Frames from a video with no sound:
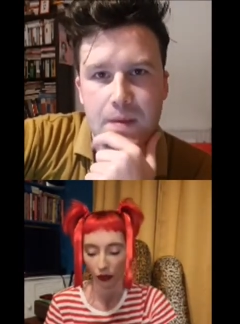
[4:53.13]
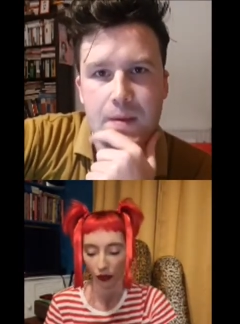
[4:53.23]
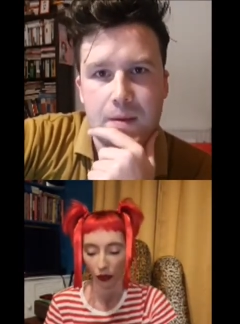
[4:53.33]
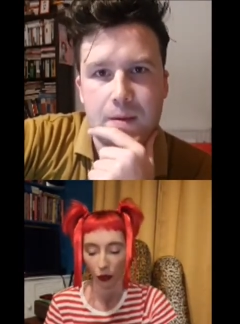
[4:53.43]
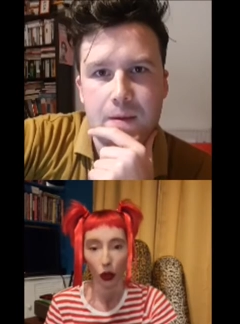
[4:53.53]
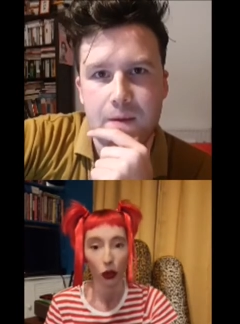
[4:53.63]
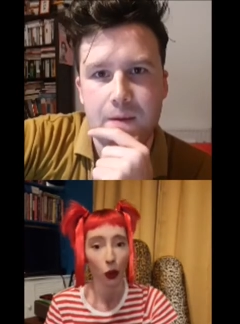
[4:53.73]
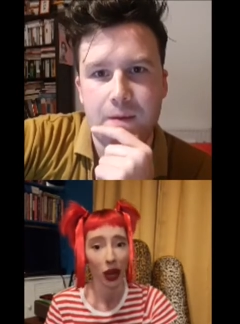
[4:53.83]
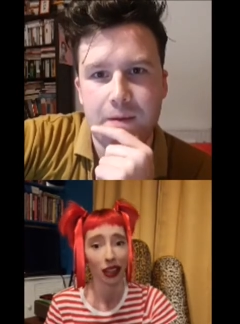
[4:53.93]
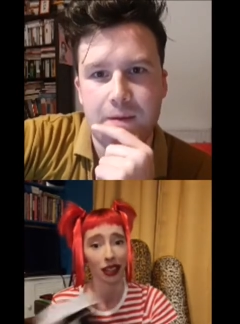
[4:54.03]
Speaker 1: What's weird is
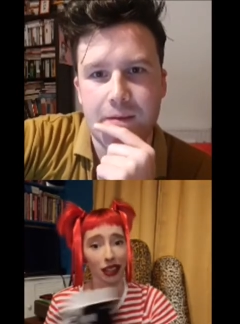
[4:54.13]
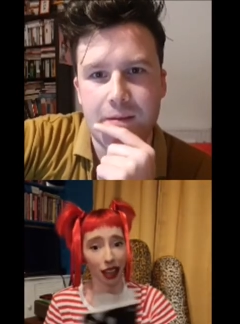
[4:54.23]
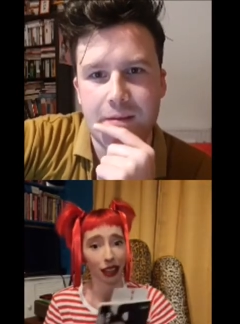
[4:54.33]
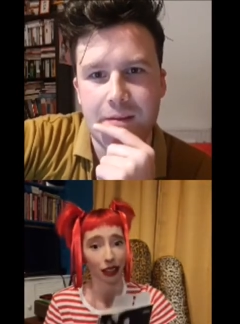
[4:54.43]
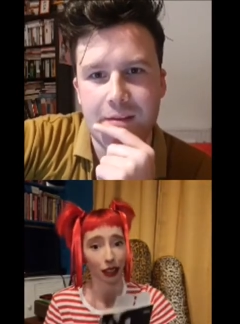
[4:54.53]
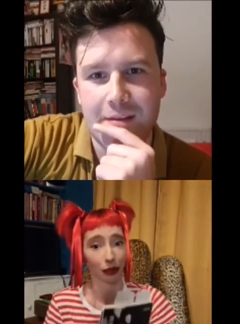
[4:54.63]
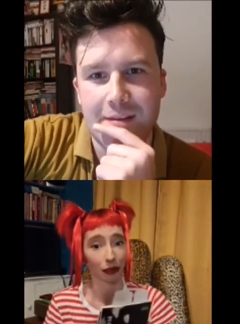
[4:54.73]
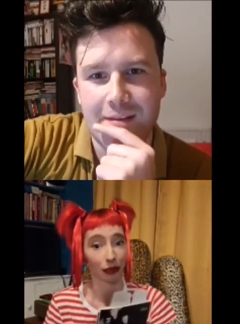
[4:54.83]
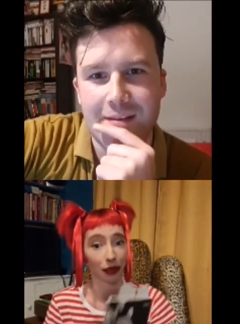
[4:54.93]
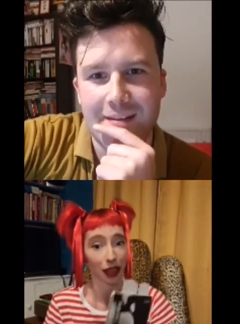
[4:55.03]
selling them.
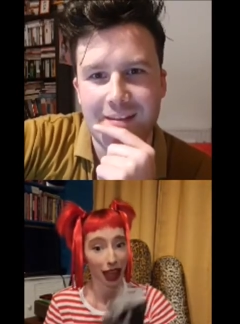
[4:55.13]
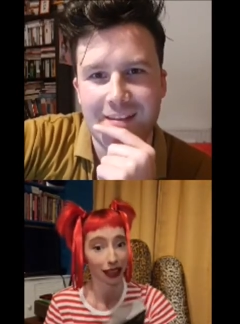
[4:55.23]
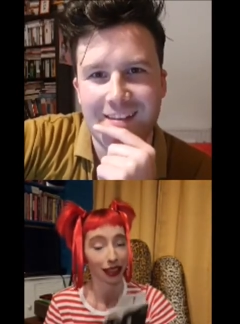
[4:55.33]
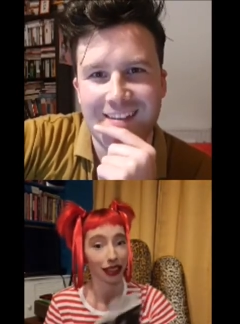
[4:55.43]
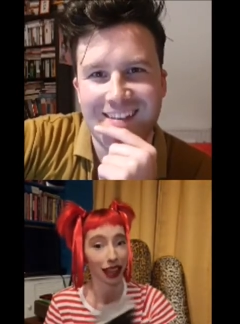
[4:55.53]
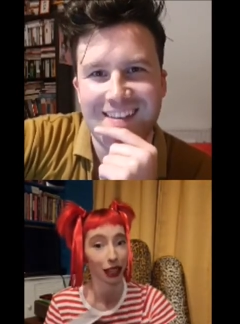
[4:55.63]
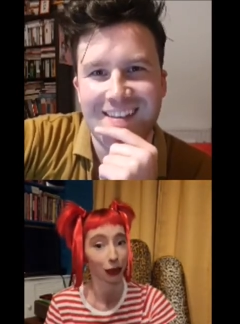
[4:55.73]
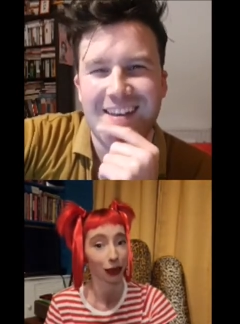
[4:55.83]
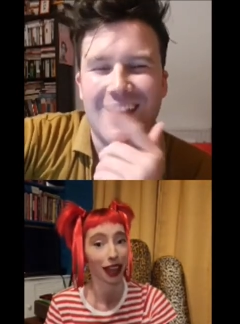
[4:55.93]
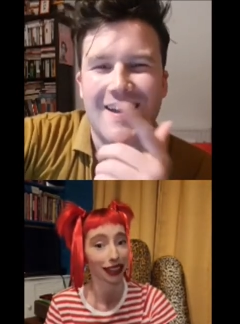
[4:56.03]

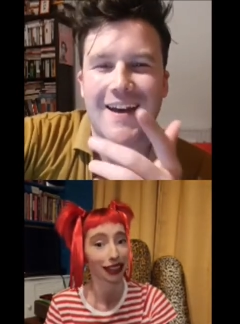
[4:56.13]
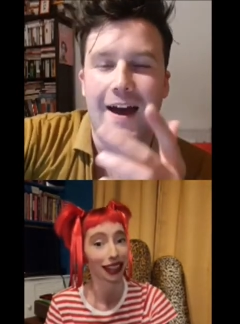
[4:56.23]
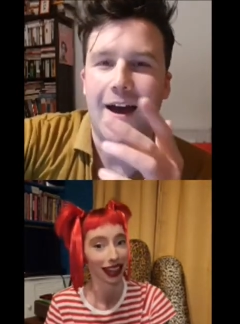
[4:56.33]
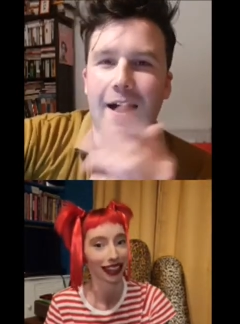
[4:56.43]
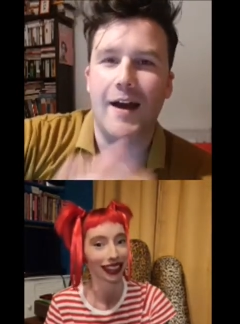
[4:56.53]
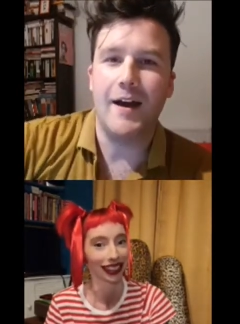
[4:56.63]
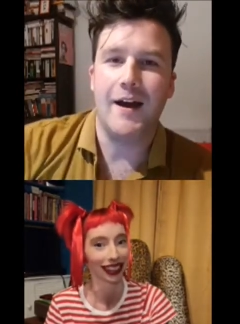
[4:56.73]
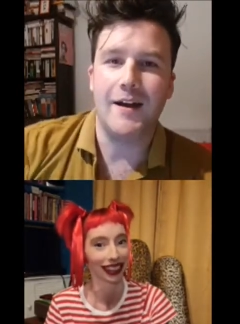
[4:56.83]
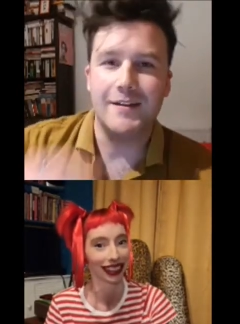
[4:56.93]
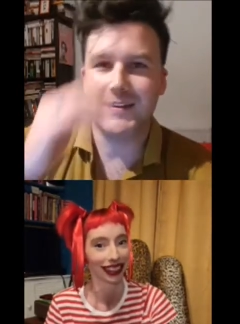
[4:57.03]
That's the kicker.
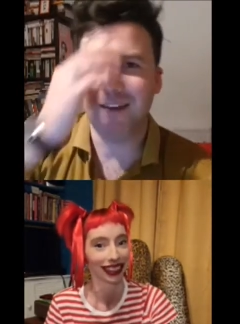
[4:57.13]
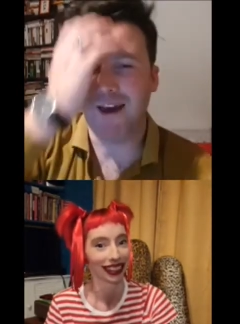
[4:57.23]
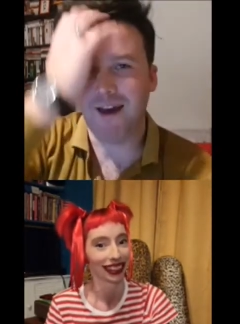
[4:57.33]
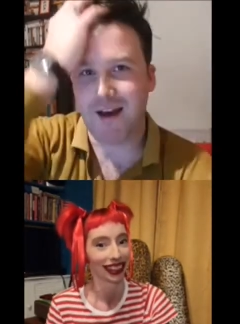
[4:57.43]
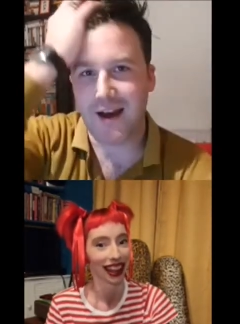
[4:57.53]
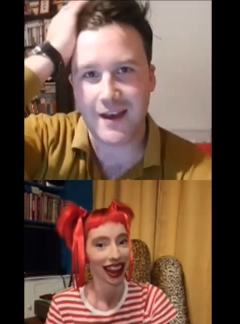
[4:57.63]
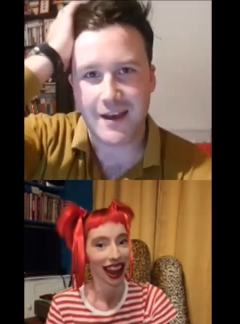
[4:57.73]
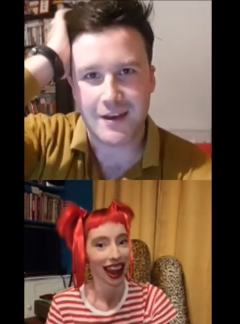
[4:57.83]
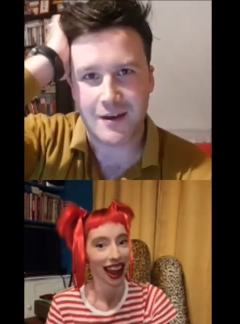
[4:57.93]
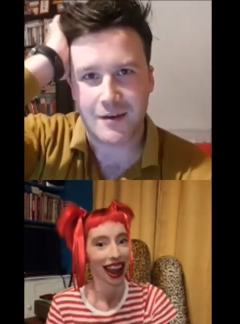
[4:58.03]
Speaker 2: Yeah, I hear you.
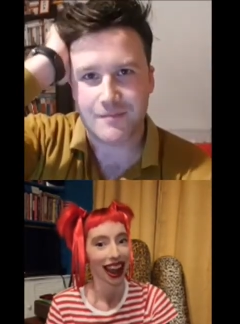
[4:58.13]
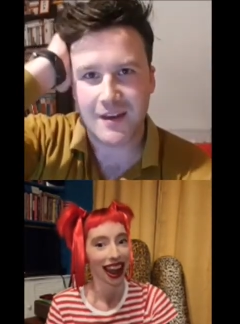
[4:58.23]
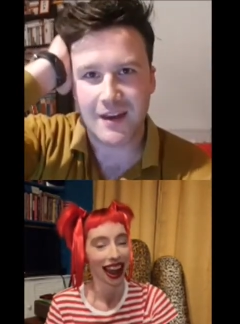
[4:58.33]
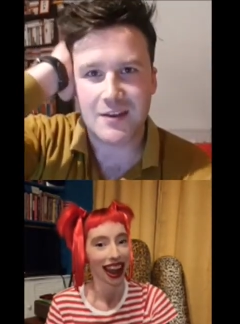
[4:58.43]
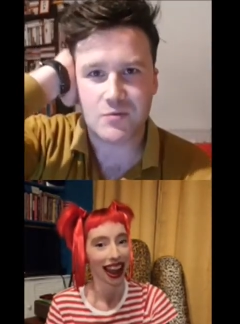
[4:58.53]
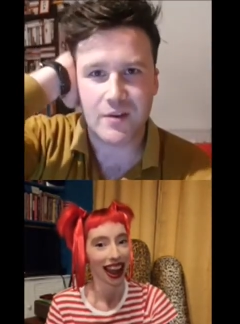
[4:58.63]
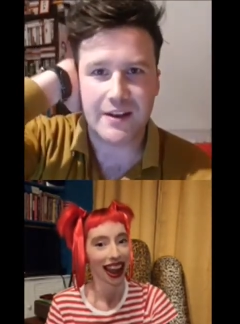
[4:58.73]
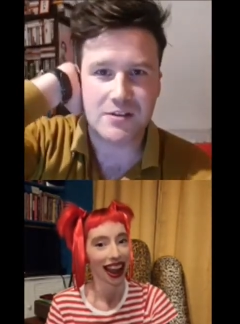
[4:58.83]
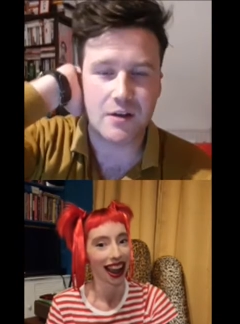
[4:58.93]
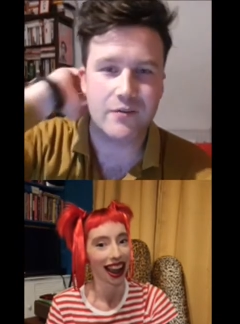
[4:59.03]
It is really tough
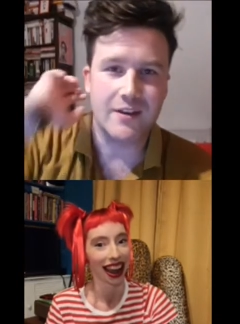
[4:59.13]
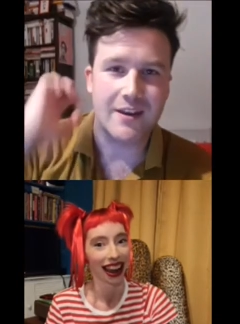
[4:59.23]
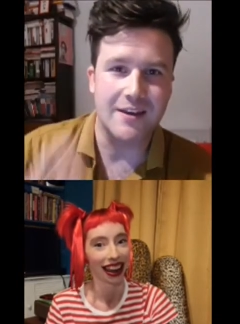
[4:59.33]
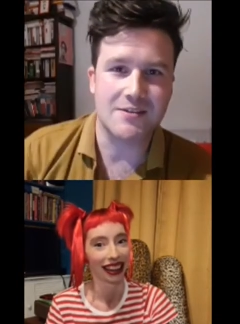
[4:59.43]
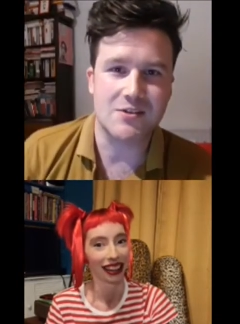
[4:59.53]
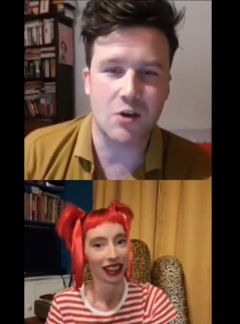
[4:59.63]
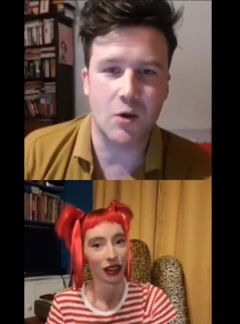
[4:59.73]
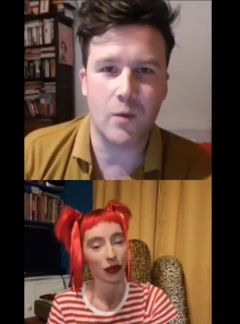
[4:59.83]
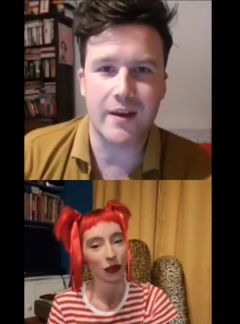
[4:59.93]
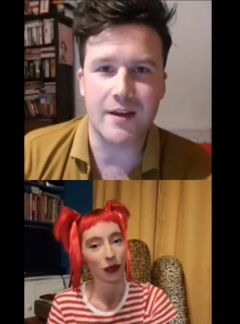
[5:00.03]
at gigs. It's so
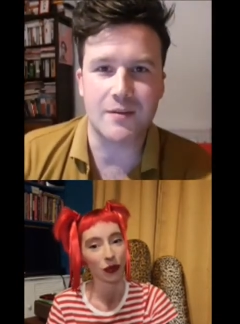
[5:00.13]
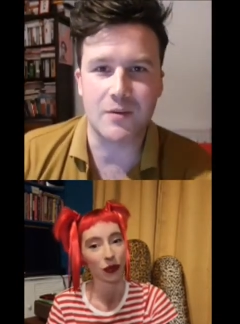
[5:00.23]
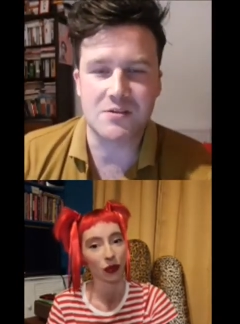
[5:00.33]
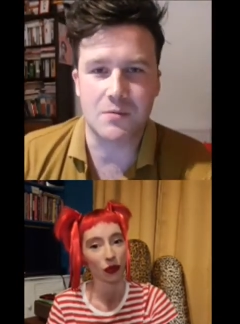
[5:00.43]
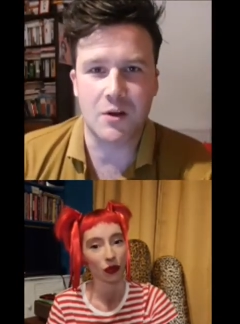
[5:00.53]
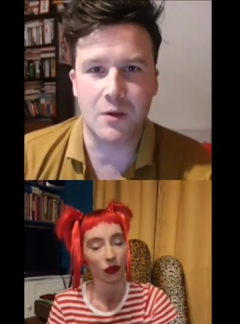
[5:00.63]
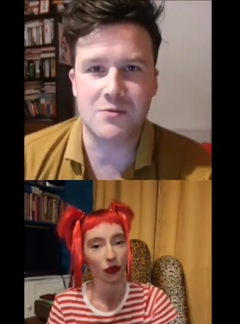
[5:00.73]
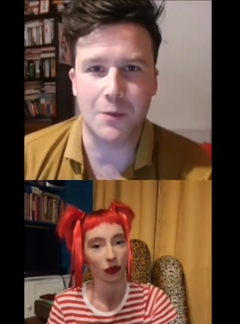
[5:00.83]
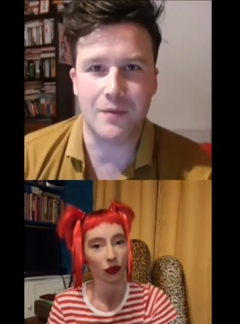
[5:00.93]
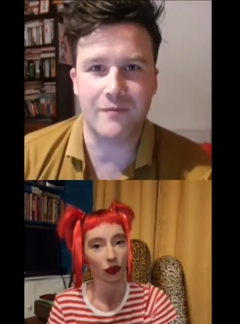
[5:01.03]
weird when someone comes up and
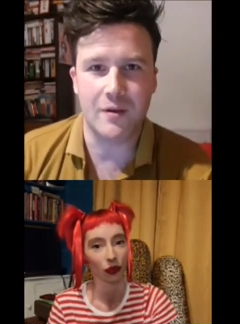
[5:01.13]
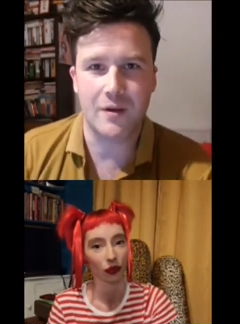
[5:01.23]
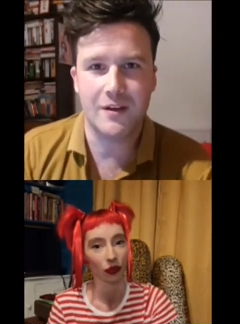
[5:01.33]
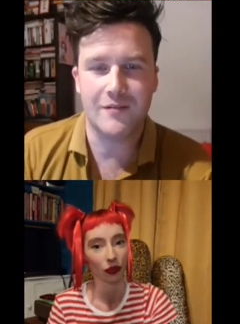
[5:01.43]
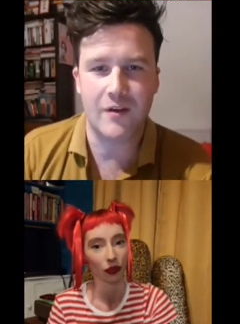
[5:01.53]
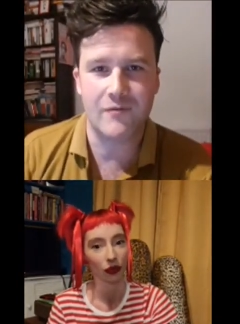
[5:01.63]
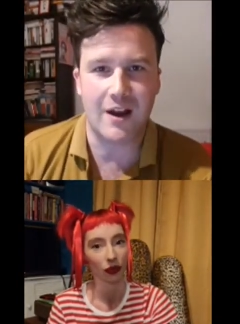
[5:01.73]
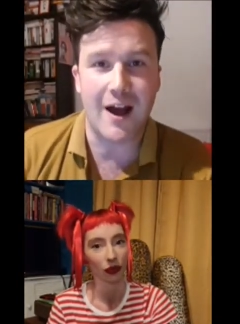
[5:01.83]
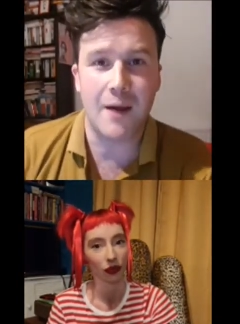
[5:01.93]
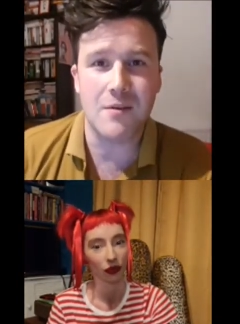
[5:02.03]
they're like, how
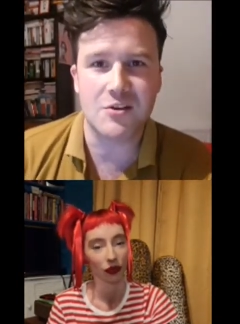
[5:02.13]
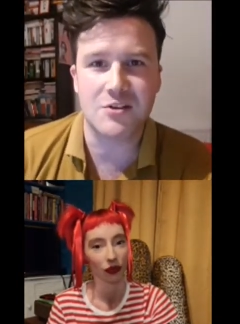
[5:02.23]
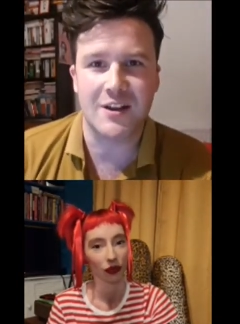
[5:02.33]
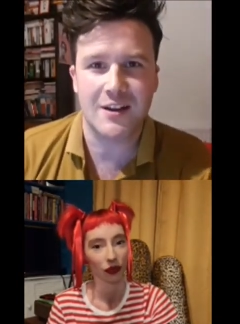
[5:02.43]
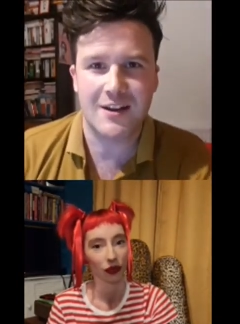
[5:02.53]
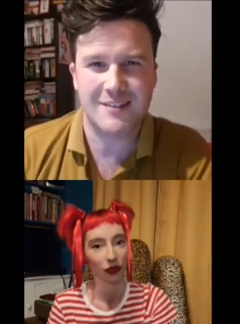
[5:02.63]
much is it? And you're like,